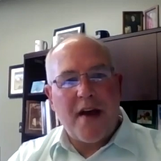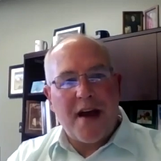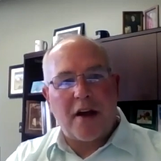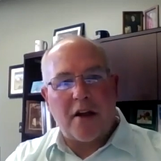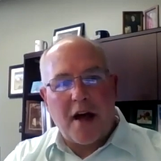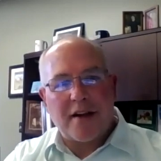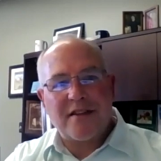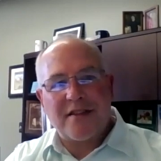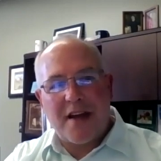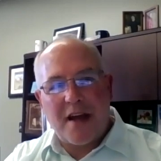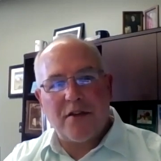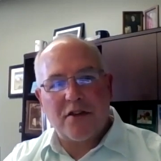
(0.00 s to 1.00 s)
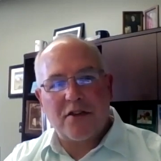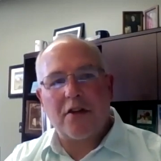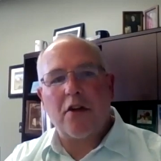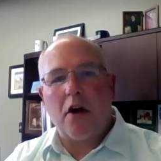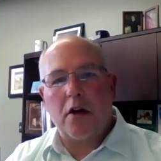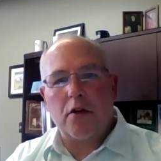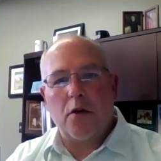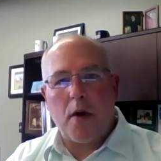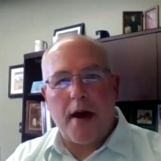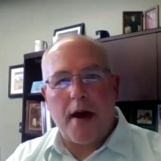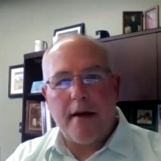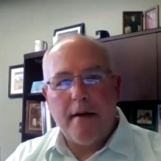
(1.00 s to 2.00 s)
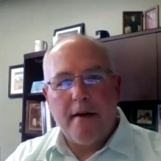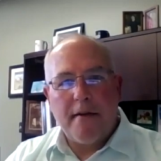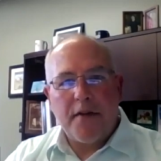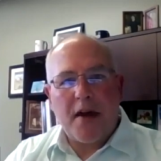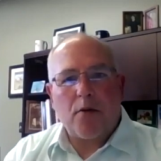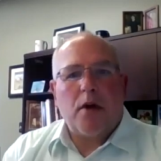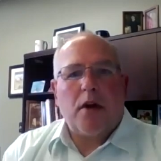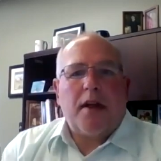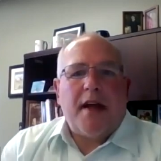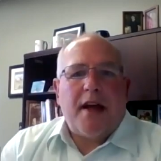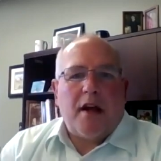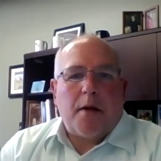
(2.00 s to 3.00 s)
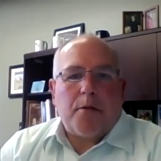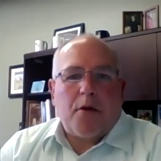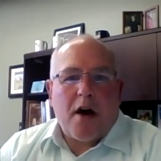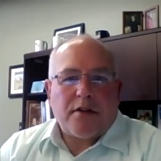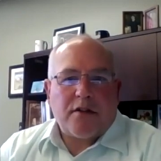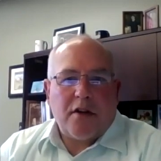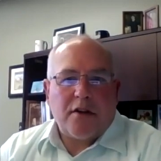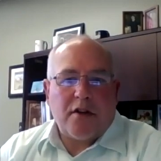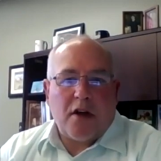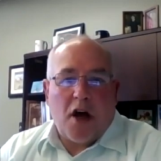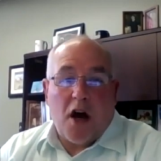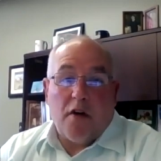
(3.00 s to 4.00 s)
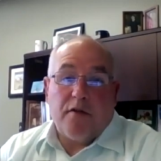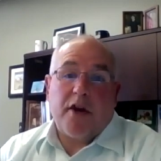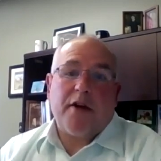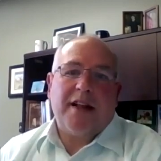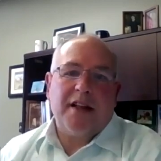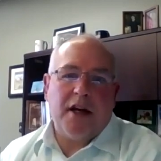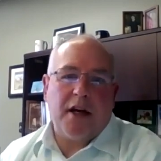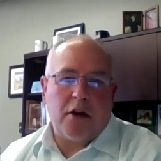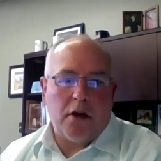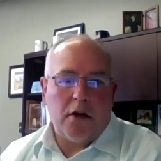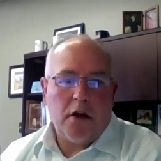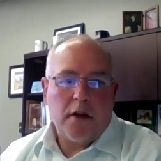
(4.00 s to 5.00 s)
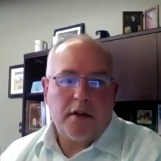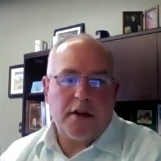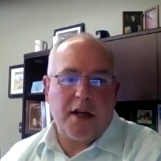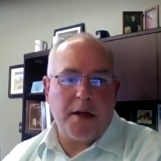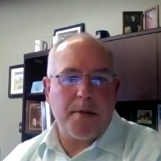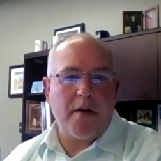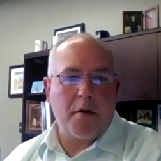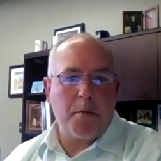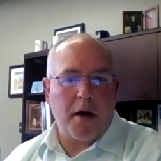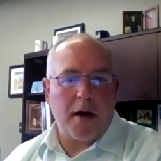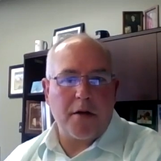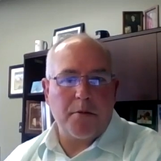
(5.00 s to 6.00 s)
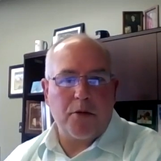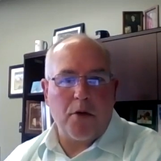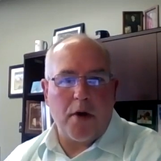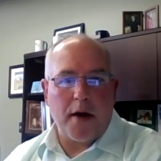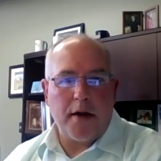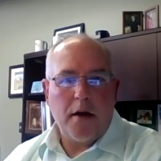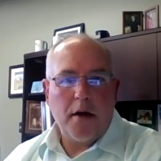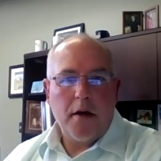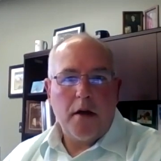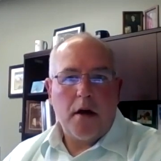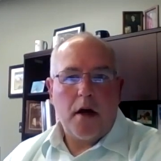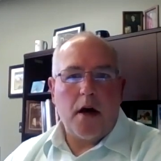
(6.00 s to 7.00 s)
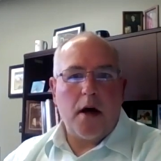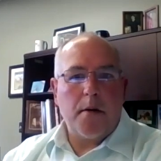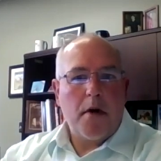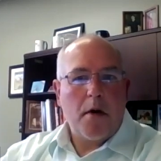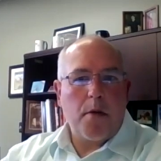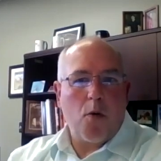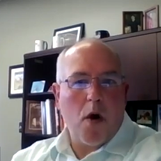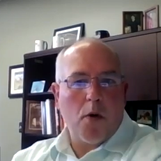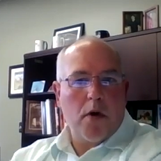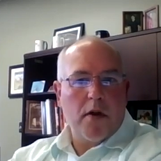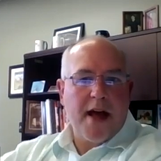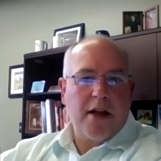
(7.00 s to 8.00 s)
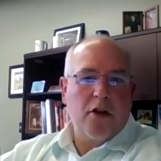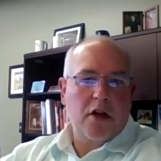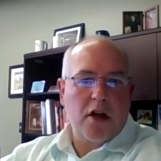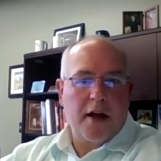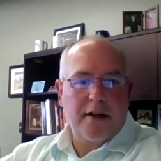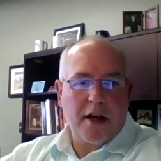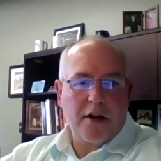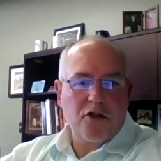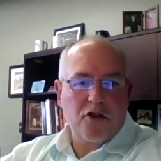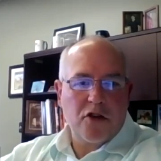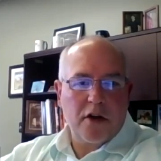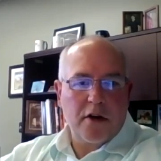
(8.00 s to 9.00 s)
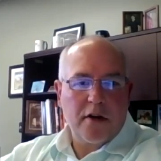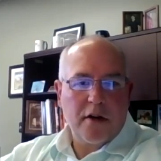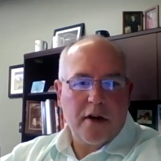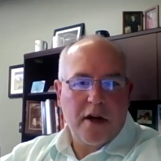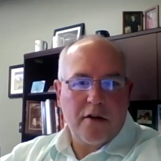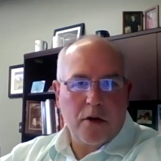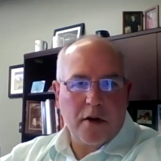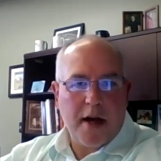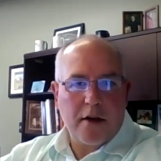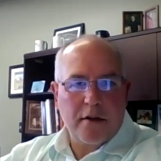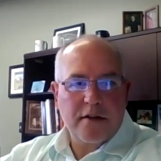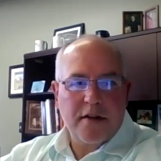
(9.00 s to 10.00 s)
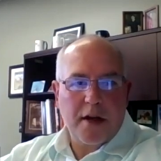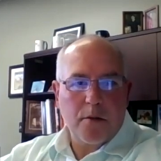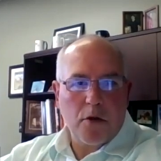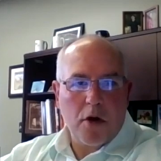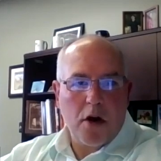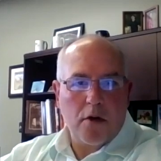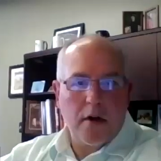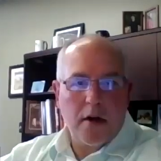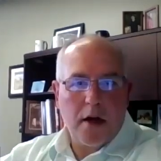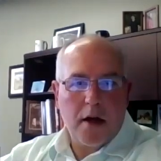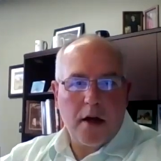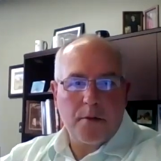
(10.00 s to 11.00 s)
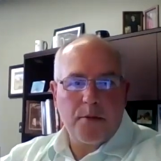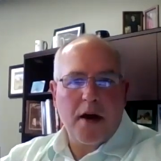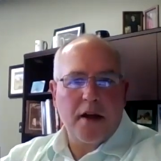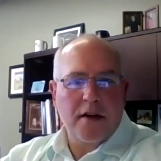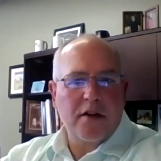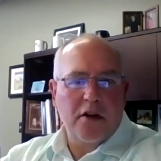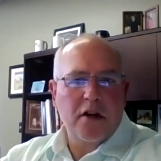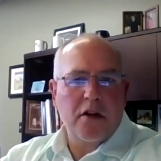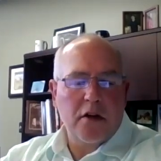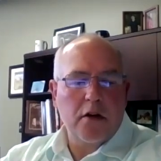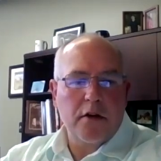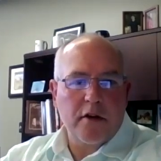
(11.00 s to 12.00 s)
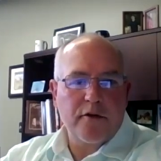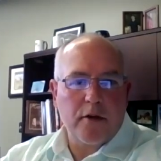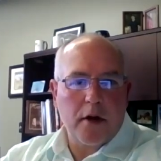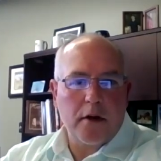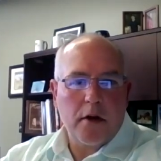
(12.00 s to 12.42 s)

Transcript: a lot of savings along the way that really ended up costing us very little to keep everybody employed. But what will that look like next year if we're down the same road? It probably is going to look a little different.